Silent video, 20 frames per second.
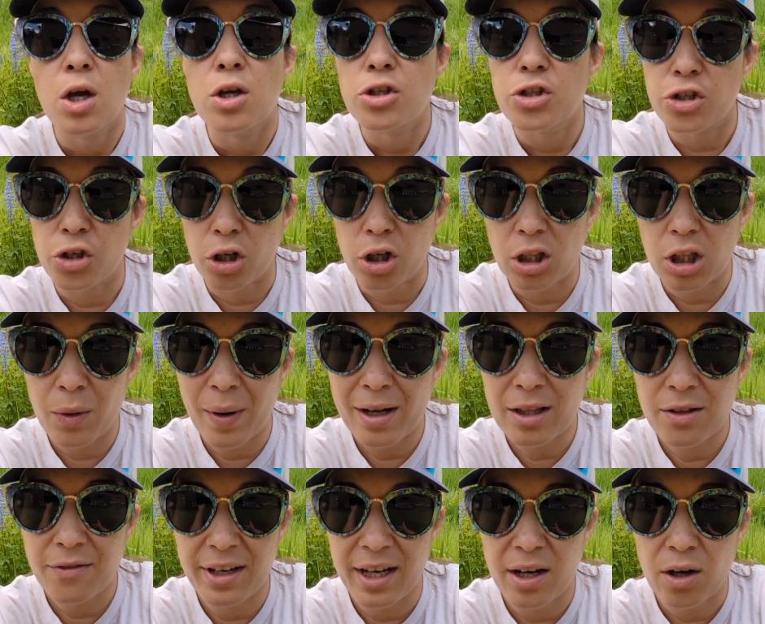Circle
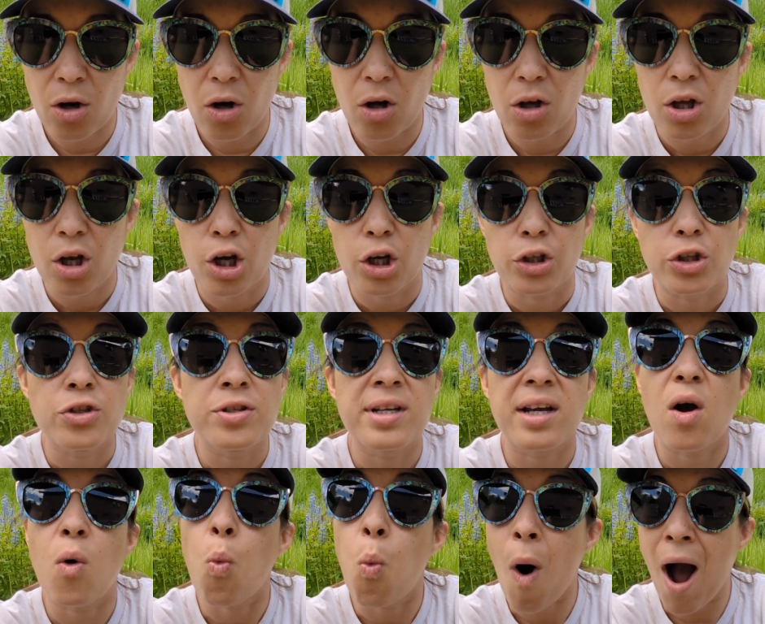around the vehicle
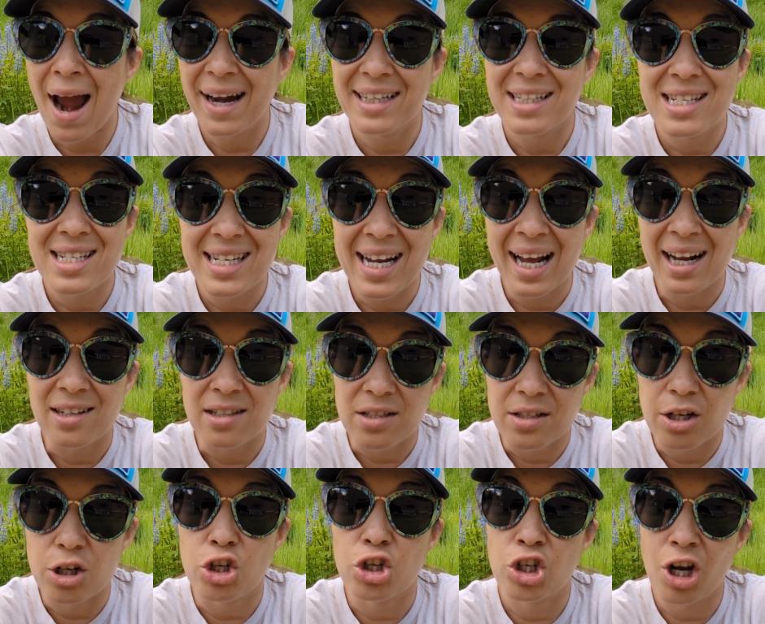using a wide
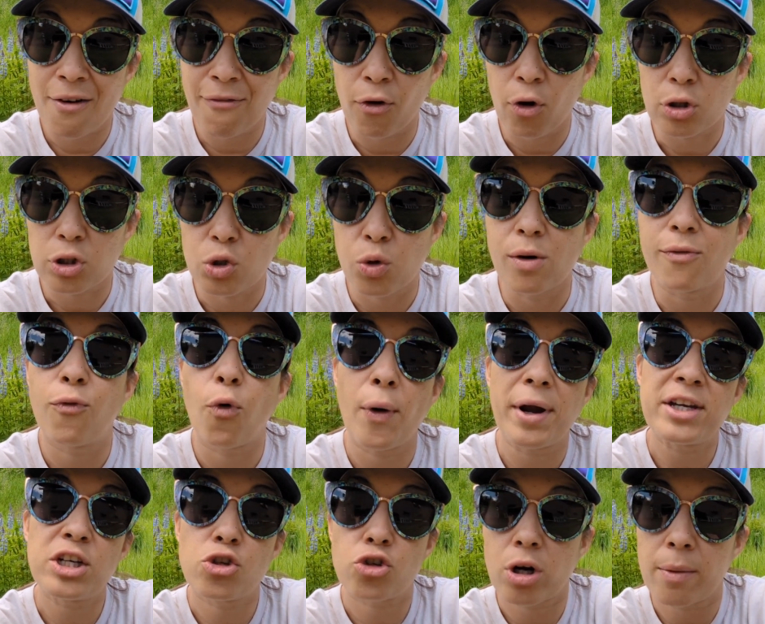stance to shuffle to
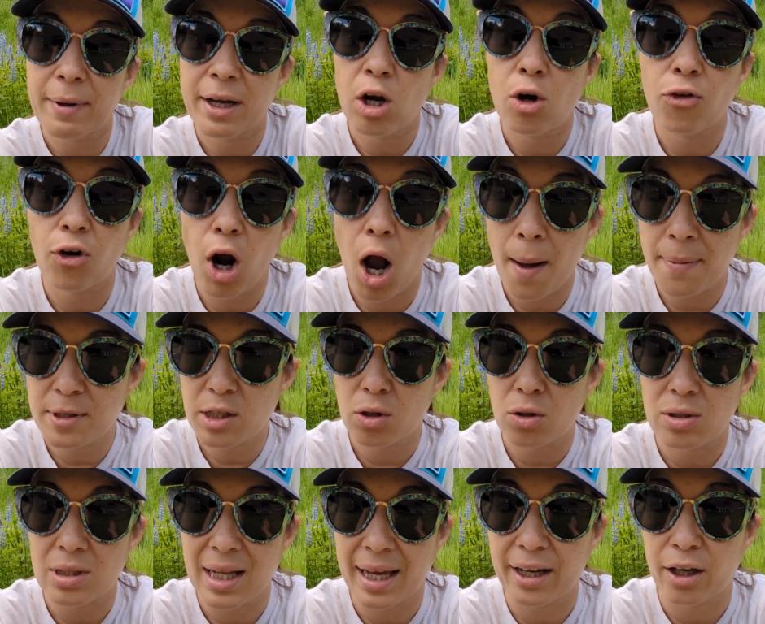avoid tripping over
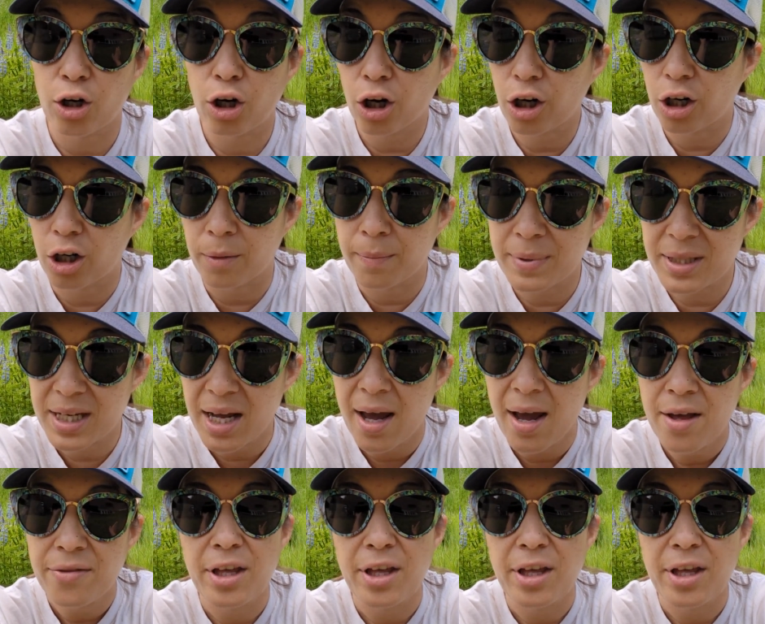obstacles like curbs